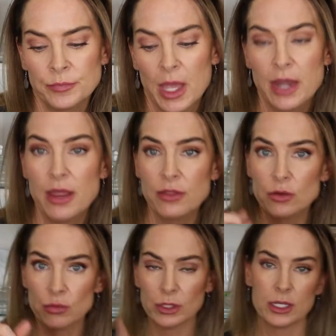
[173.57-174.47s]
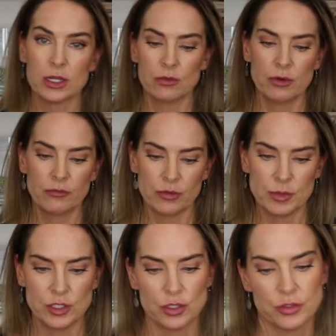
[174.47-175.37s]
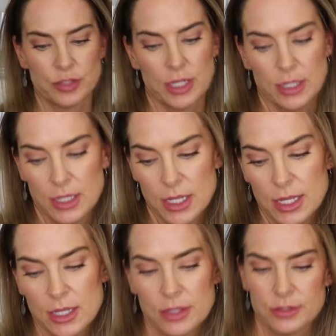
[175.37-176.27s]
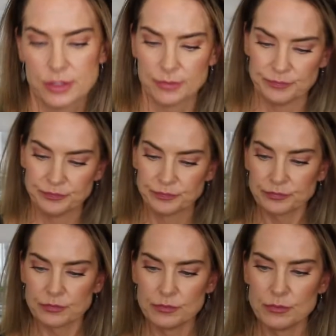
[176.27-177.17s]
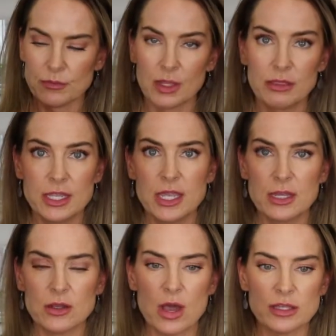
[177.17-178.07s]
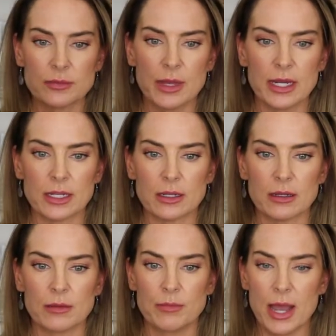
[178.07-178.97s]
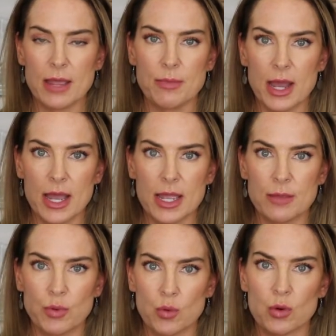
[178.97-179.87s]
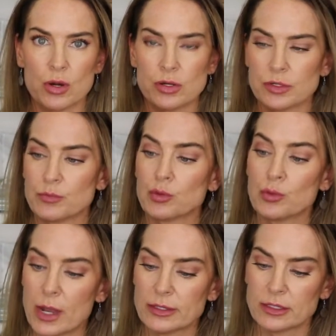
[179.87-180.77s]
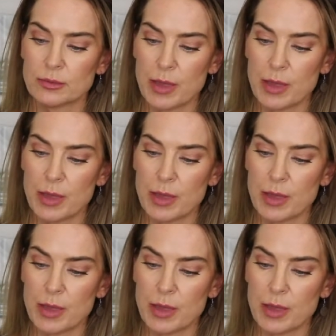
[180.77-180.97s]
Another really good one for mature skin is the IT Cosmetic Bye Bye Pores Pressed